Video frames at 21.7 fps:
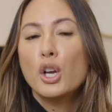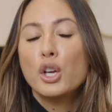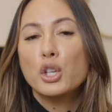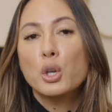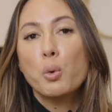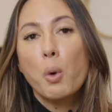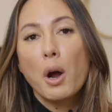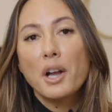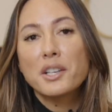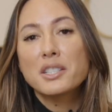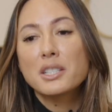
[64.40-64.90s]

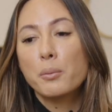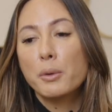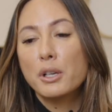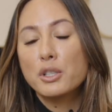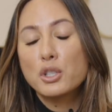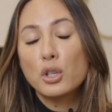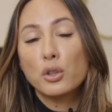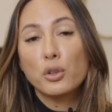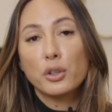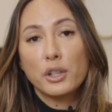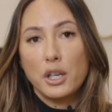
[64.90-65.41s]
You want someone
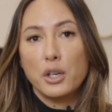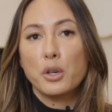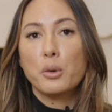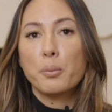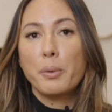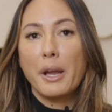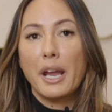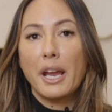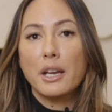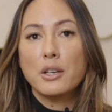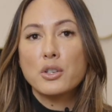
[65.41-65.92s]
to look at your
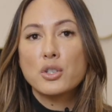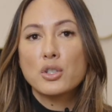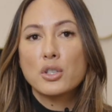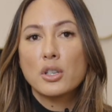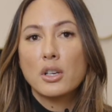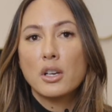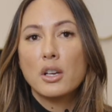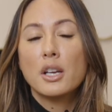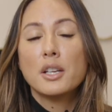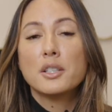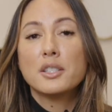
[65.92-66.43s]
page,
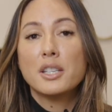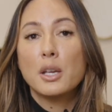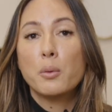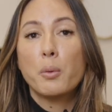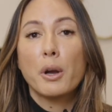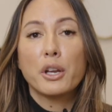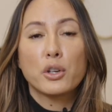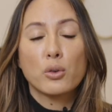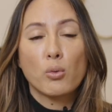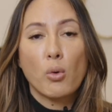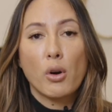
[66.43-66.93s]
see
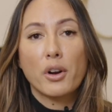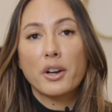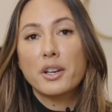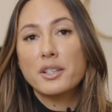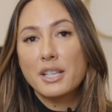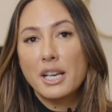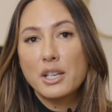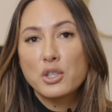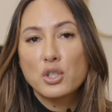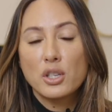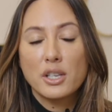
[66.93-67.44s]
what your
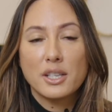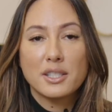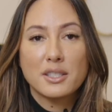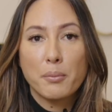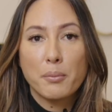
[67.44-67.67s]
organization is